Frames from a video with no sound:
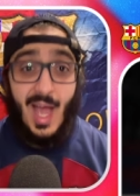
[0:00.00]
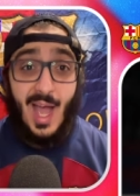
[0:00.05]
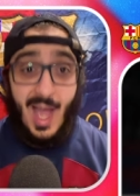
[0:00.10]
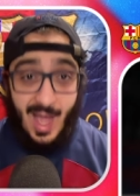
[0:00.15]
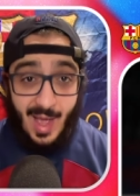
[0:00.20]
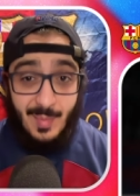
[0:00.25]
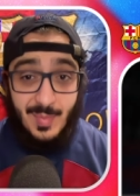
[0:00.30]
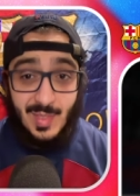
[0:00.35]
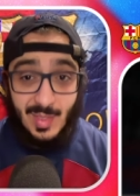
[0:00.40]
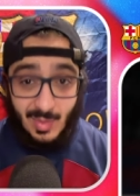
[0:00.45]

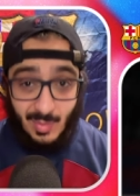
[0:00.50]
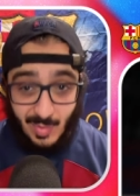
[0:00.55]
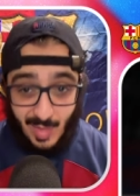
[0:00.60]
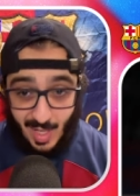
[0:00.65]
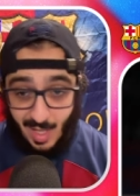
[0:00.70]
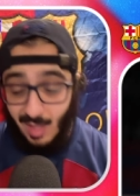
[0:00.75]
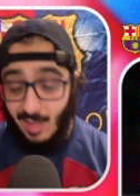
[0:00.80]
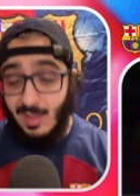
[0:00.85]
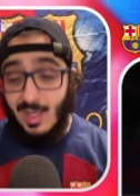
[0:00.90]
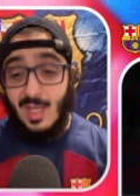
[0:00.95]
absolute
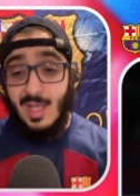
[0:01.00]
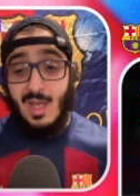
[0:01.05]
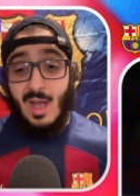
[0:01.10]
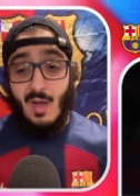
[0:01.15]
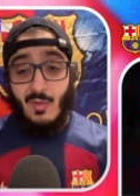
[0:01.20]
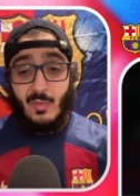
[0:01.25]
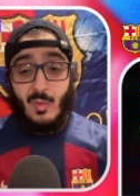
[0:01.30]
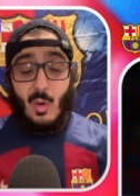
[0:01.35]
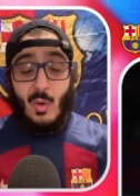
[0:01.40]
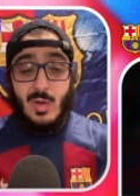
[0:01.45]
hell.
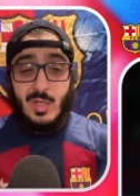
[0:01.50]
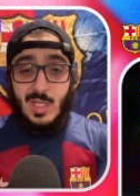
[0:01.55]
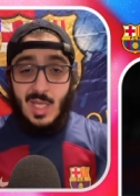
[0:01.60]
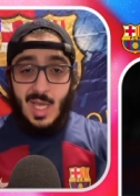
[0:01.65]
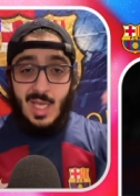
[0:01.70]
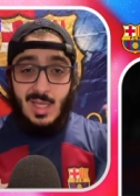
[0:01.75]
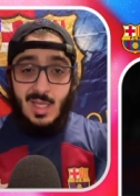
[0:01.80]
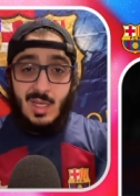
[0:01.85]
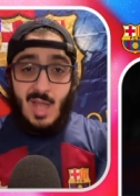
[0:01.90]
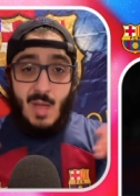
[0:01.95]
Of course,
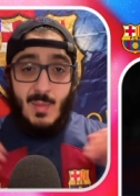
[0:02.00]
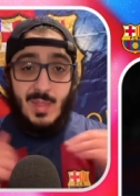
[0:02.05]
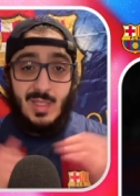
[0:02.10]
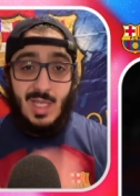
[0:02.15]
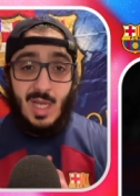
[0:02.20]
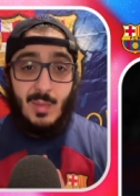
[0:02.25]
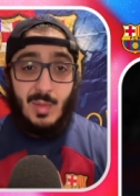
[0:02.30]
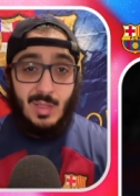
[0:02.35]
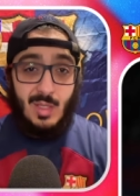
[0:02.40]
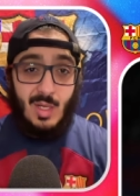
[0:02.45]
in the comments
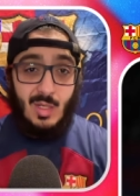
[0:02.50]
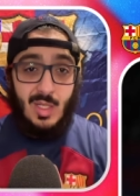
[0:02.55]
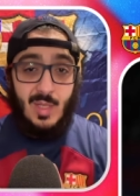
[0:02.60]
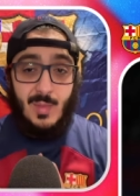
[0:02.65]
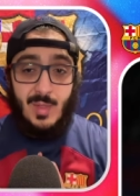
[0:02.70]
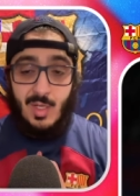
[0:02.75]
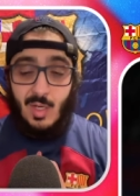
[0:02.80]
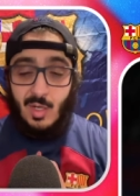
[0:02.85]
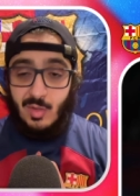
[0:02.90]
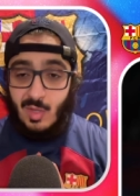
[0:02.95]
down below,
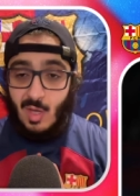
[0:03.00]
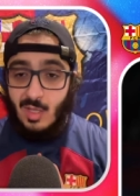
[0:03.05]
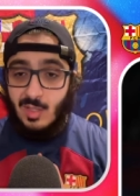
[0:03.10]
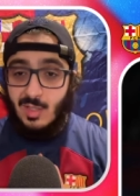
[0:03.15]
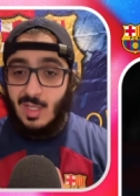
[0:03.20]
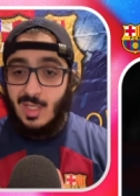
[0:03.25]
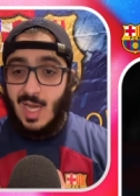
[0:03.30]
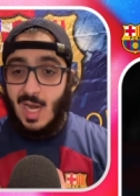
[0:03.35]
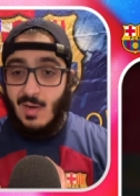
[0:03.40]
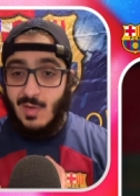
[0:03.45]
leave me your
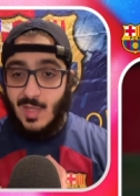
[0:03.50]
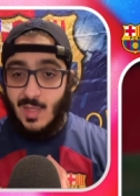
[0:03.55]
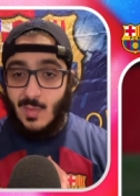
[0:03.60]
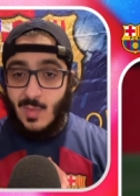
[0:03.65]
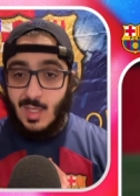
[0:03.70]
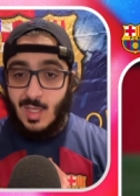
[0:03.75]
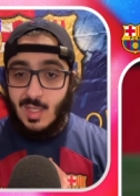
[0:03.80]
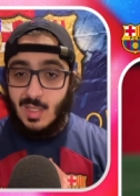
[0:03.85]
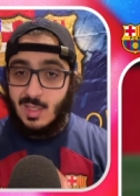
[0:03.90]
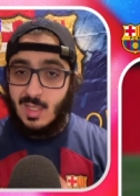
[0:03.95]
thoughts on everything
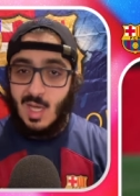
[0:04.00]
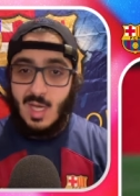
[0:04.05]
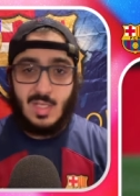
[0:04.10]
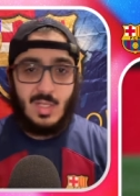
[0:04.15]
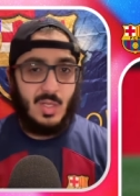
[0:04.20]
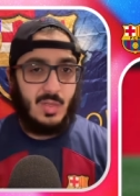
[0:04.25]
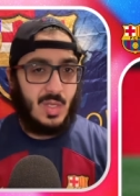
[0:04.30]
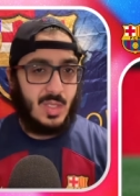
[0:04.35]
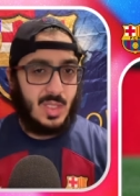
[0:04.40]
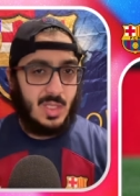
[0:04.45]
we
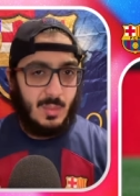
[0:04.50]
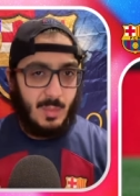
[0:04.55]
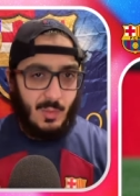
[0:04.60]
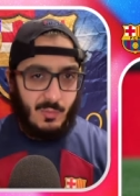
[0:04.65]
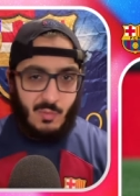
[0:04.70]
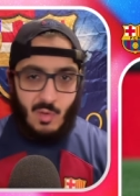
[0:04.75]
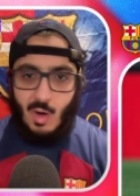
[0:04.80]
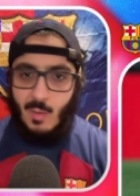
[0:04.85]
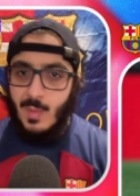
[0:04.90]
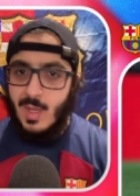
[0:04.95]
discussed, your thoughts on the
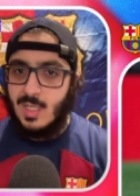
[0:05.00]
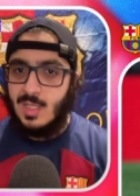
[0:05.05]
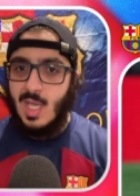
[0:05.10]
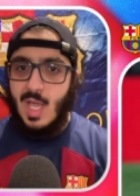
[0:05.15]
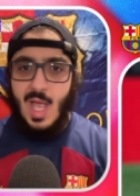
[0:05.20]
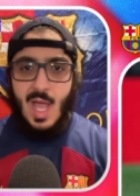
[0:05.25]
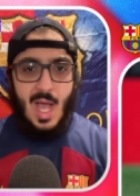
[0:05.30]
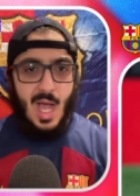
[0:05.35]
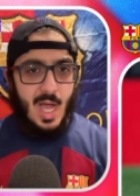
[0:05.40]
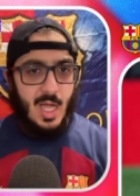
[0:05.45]
performance,
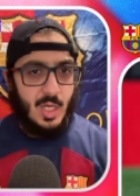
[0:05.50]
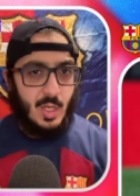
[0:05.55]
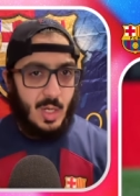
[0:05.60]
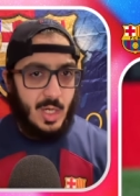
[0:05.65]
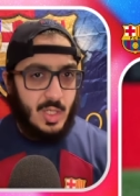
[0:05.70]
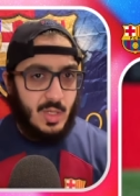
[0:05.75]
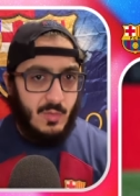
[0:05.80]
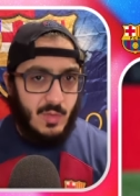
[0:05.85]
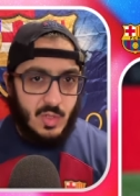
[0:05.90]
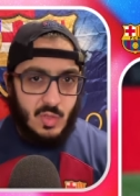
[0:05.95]
uh, your
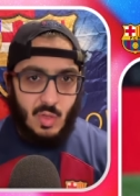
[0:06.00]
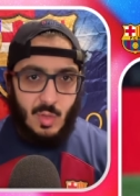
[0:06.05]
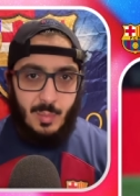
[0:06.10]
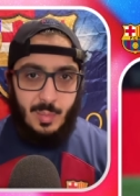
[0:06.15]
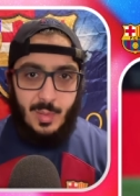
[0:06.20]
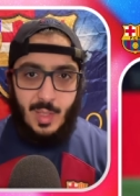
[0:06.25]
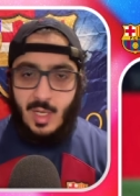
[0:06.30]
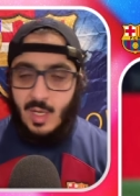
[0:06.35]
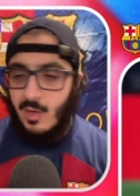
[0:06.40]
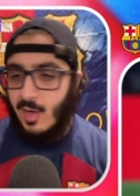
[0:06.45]
individual
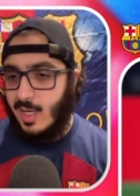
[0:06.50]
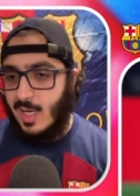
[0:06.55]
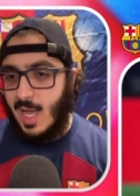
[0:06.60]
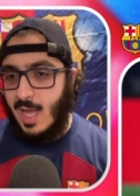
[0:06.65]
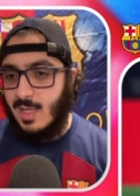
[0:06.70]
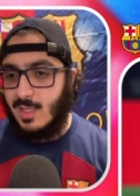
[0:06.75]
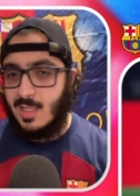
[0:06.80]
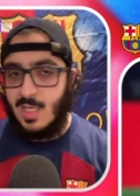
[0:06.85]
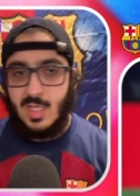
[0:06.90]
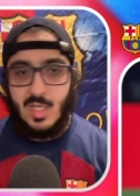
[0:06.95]
player
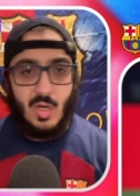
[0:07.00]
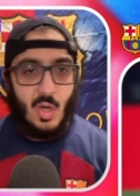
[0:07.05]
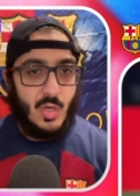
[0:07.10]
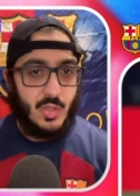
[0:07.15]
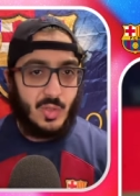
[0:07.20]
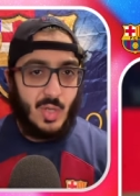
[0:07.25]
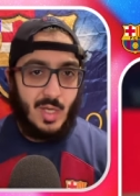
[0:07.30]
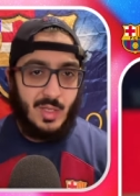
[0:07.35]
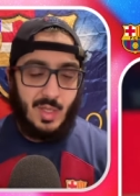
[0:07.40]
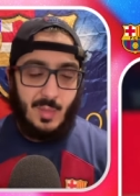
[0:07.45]
analysis, and
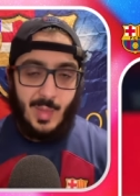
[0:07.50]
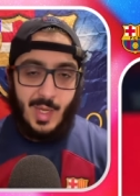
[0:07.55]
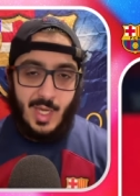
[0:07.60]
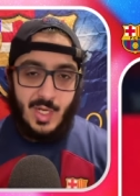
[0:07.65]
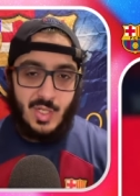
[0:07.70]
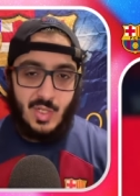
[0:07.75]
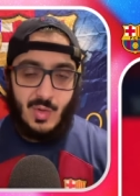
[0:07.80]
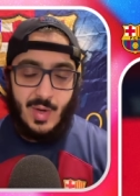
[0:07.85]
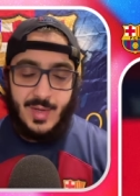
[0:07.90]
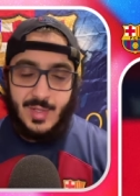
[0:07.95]
also on the
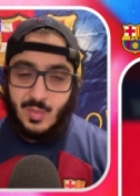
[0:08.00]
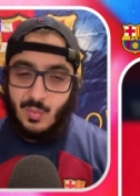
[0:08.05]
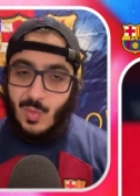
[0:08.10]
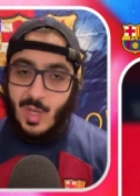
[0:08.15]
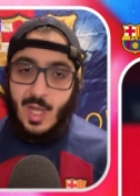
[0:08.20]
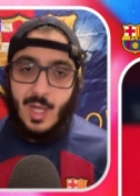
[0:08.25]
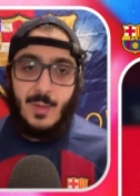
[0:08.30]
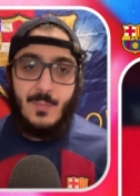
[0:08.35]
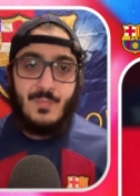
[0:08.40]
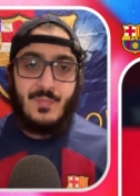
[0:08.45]
manager as
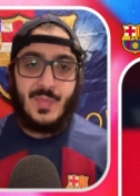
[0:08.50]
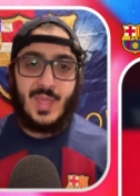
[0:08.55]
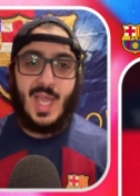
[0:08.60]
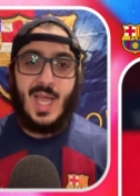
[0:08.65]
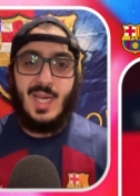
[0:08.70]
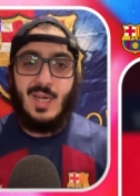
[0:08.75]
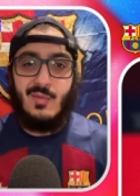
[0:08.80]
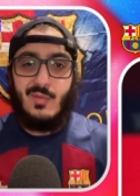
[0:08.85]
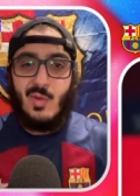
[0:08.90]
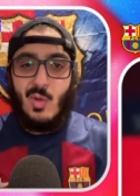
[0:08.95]
well.
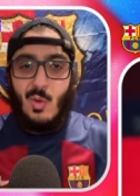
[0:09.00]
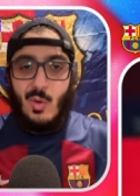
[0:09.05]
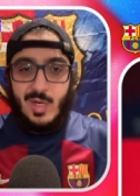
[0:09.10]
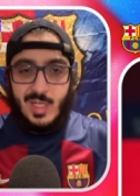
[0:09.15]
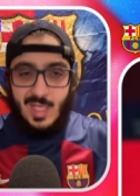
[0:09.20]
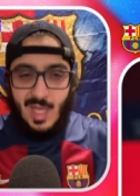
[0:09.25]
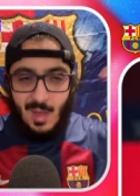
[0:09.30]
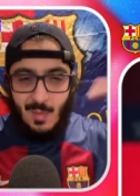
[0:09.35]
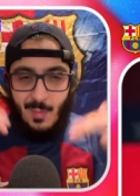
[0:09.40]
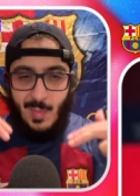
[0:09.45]
And of
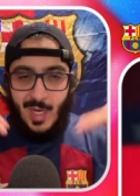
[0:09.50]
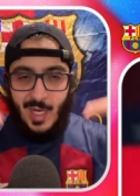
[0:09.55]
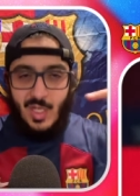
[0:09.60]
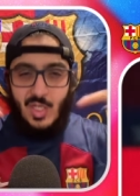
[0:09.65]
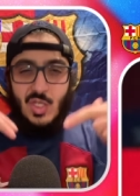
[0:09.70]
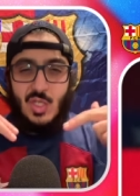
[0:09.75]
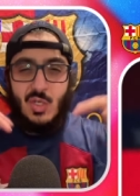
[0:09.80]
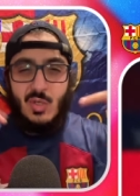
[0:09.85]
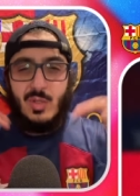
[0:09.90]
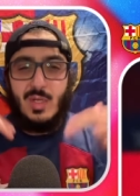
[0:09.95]
course, make
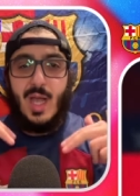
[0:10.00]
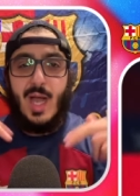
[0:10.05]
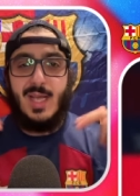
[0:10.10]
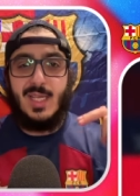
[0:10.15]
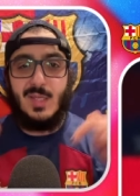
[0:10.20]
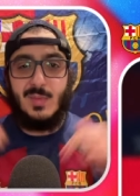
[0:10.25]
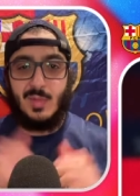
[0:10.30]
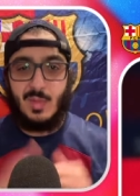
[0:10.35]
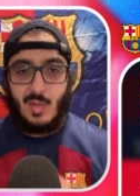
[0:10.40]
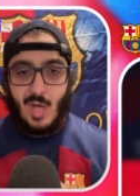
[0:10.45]
sure you
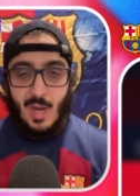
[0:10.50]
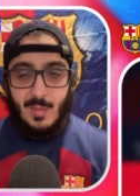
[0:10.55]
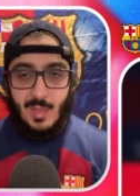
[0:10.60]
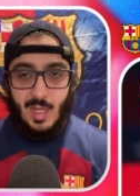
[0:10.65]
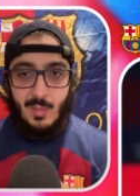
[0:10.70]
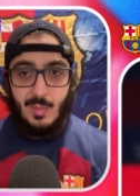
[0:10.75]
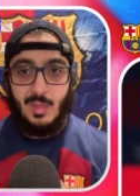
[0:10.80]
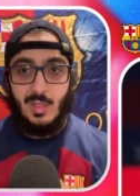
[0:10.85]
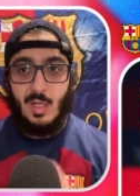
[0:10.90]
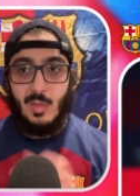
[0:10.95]
guys subscribe
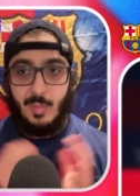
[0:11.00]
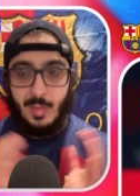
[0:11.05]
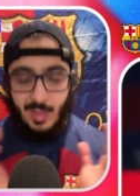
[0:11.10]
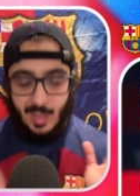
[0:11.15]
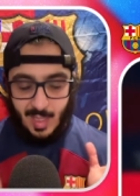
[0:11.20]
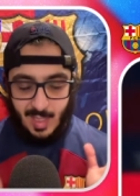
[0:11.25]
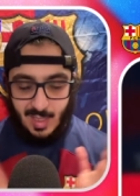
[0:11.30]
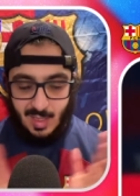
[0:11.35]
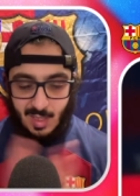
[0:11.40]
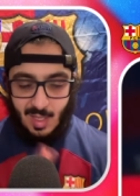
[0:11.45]
down below,
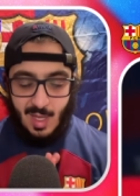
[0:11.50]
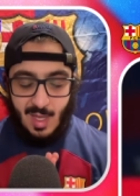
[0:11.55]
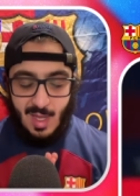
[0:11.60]
please